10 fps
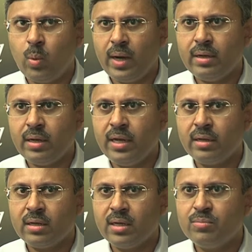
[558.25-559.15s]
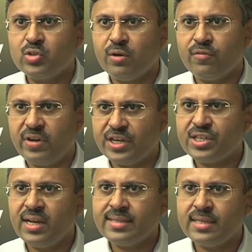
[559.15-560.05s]
one in terms of
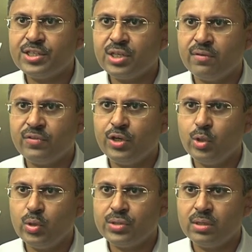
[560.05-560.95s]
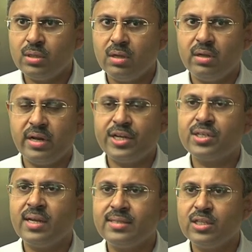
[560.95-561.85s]
rationalization of the dose,
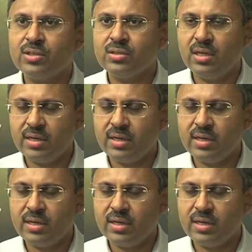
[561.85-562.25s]
rationalization,